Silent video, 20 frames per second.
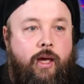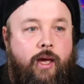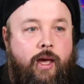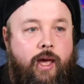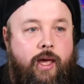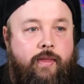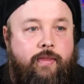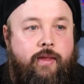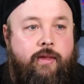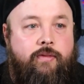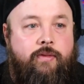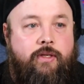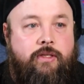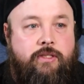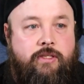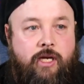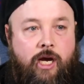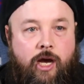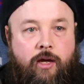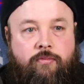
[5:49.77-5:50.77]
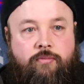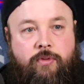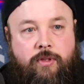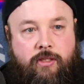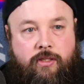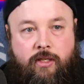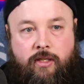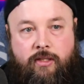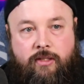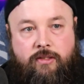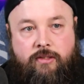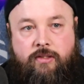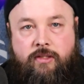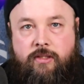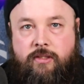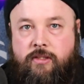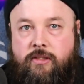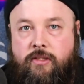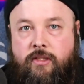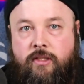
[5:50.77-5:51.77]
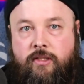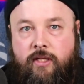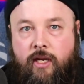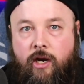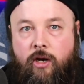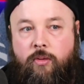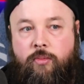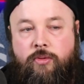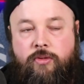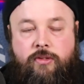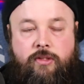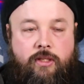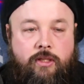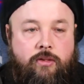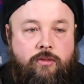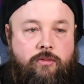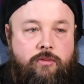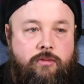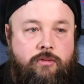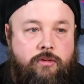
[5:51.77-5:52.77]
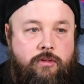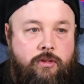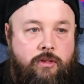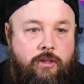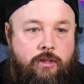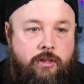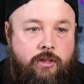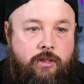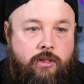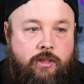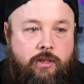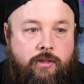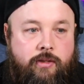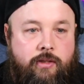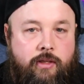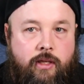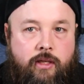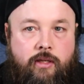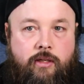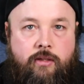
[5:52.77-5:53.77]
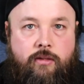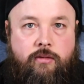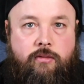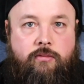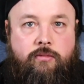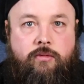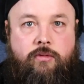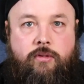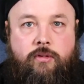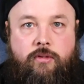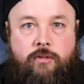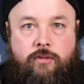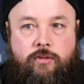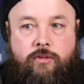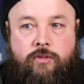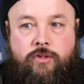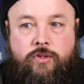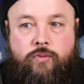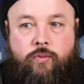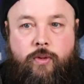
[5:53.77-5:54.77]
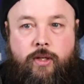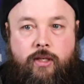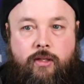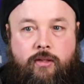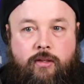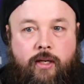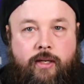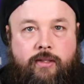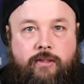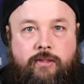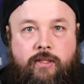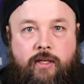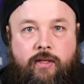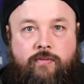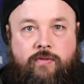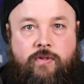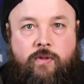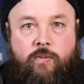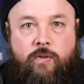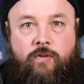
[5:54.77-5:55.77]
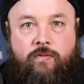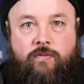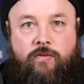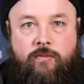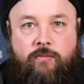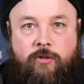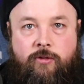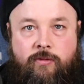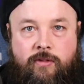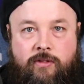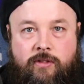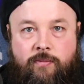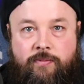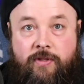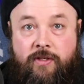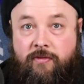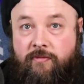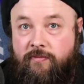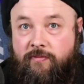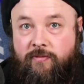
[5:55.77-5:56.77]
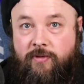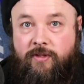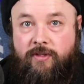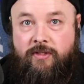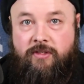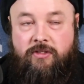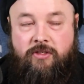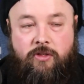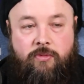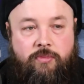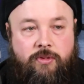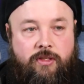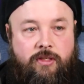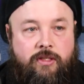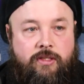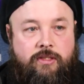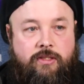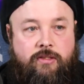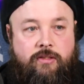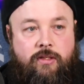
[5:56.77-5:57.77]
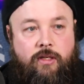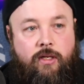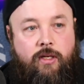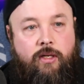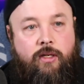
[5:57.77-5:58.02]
and then they stopped because this is a terrible deal, then sweet, I saved someone from doing something really stupid. It's